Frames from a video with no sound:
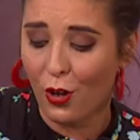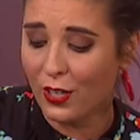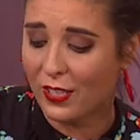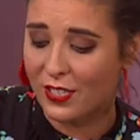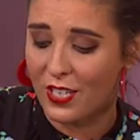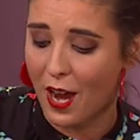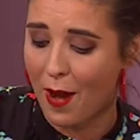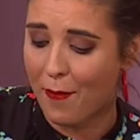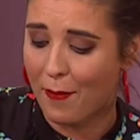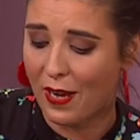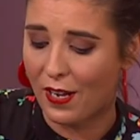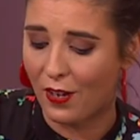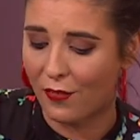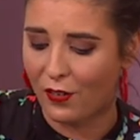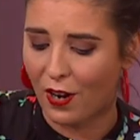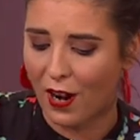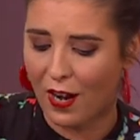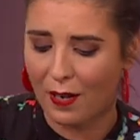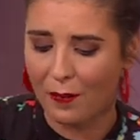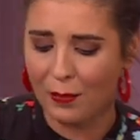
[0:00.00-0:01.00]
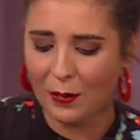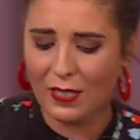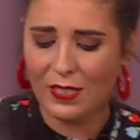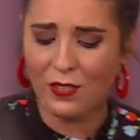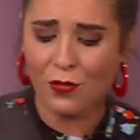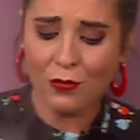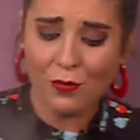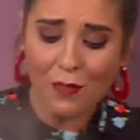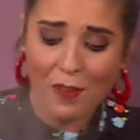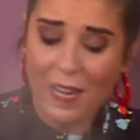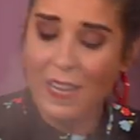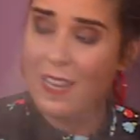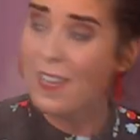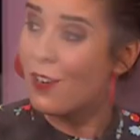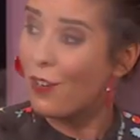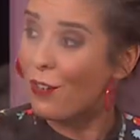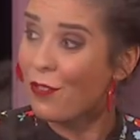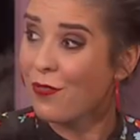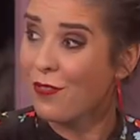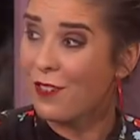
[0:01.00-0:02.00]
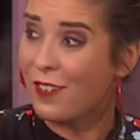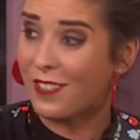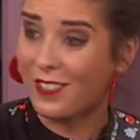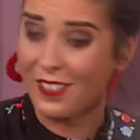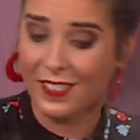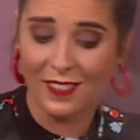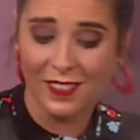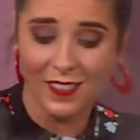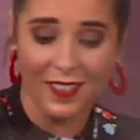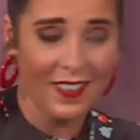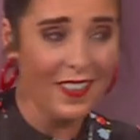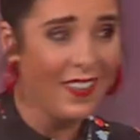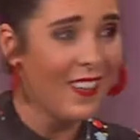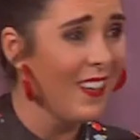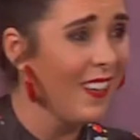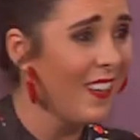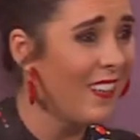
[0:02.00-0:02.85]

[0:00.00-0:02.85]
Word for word: all the time I love garlic, but it's really good for it. Yeah, it is.